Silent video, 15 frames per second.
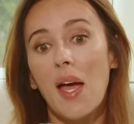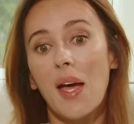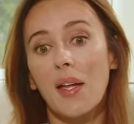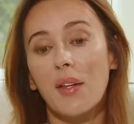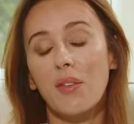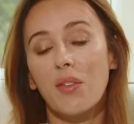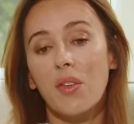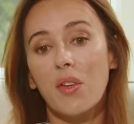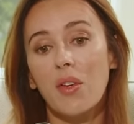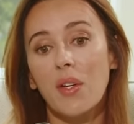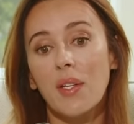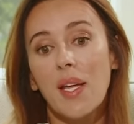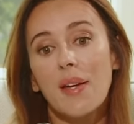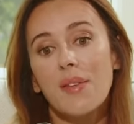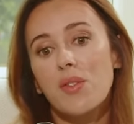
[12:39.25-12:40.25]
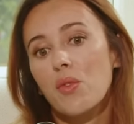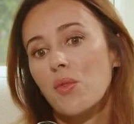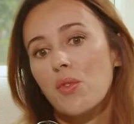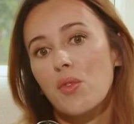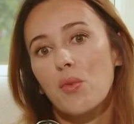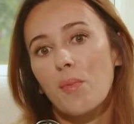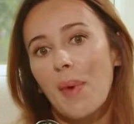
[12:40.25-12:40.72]
And
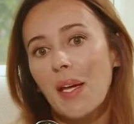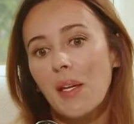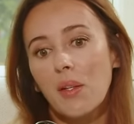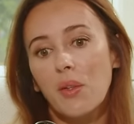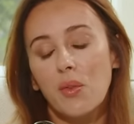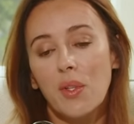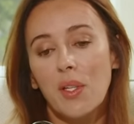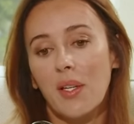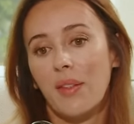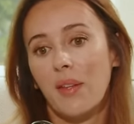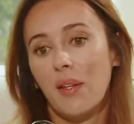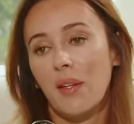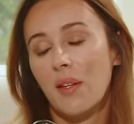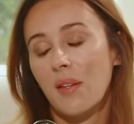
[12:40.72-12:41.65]
so my unique thing